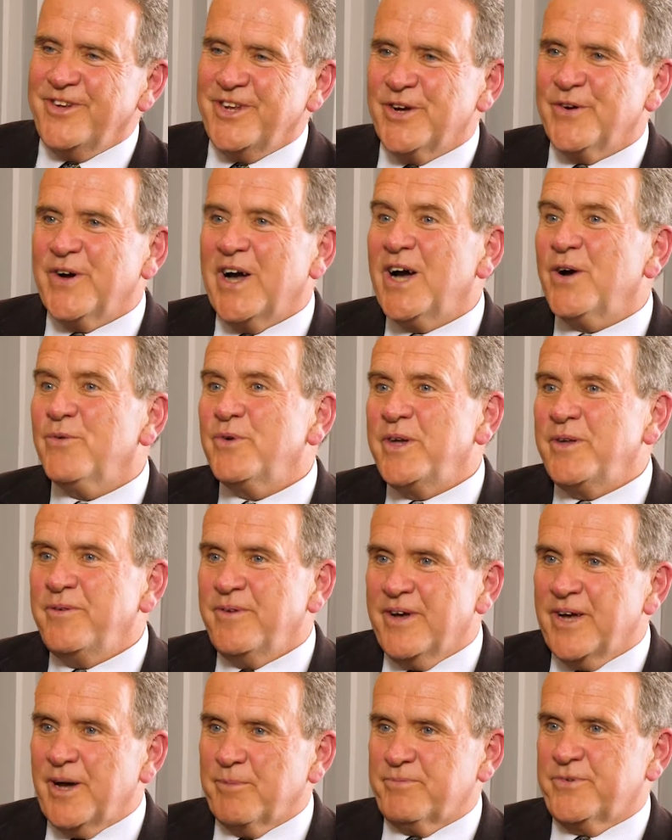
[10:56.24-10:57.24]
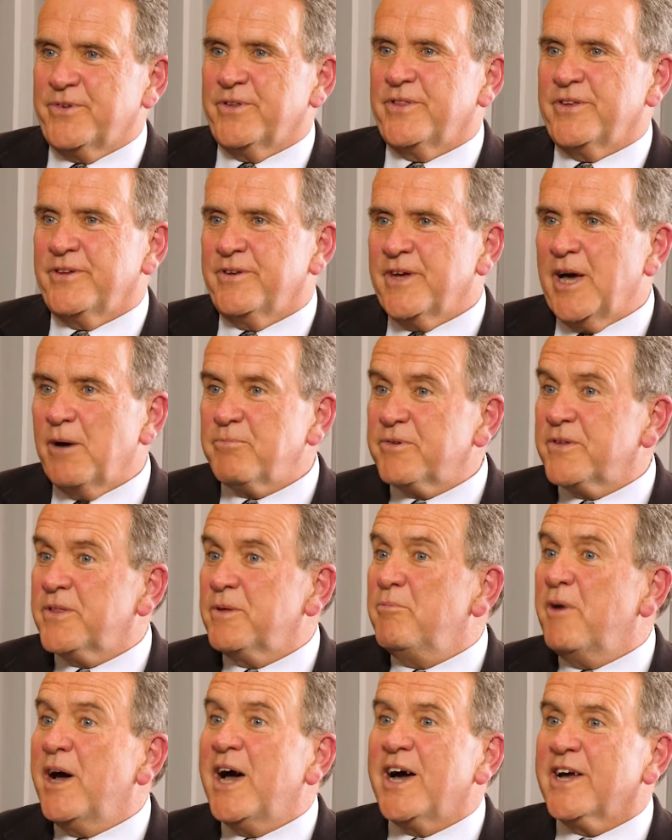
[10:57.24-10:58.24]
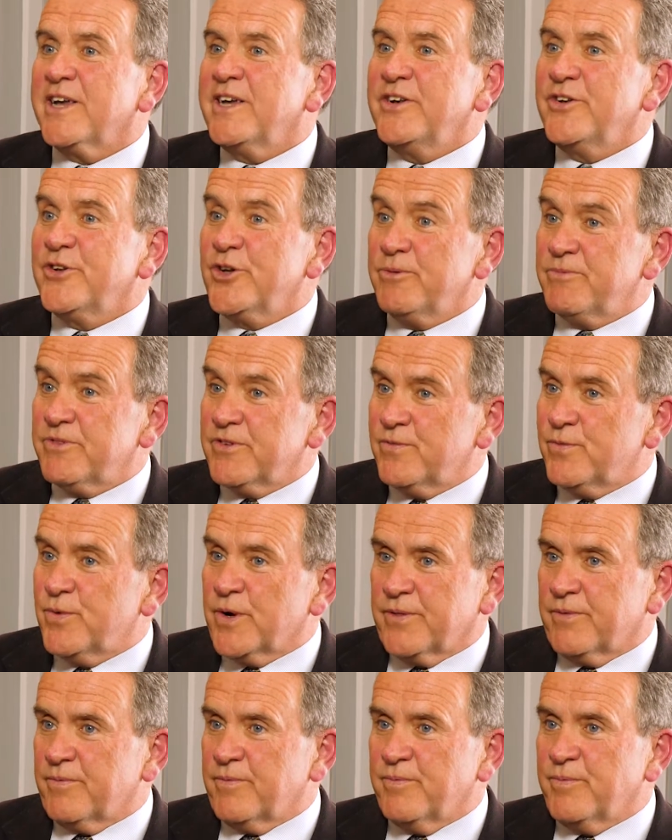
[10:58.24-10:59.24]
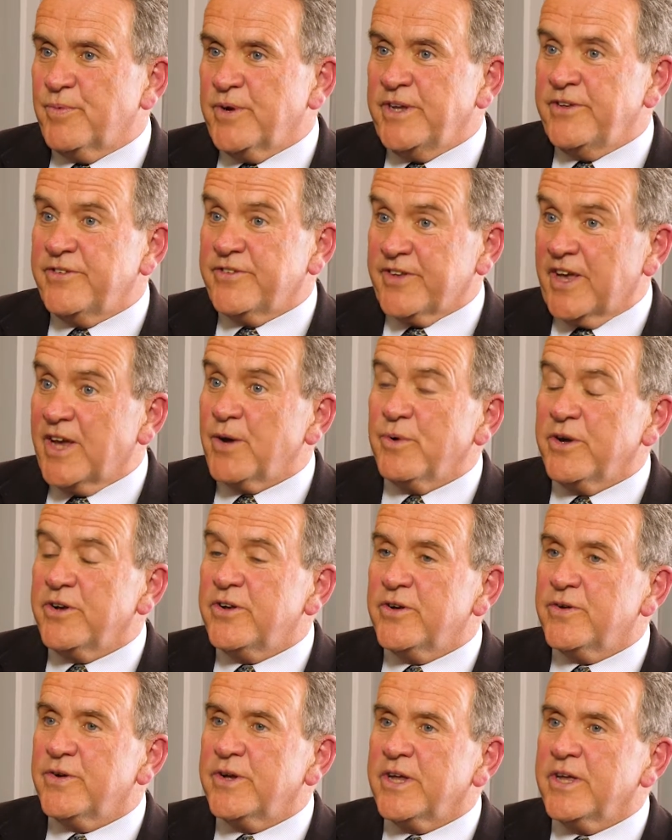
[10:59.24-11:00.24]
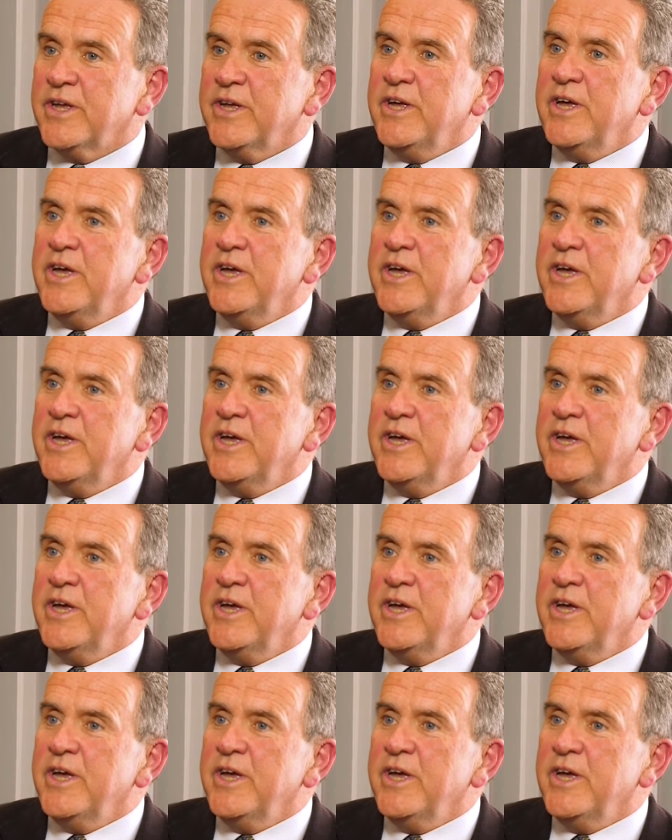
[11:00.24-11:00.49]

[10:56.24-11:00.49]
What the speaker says: are we up to the mark in terms of what we say we're doing.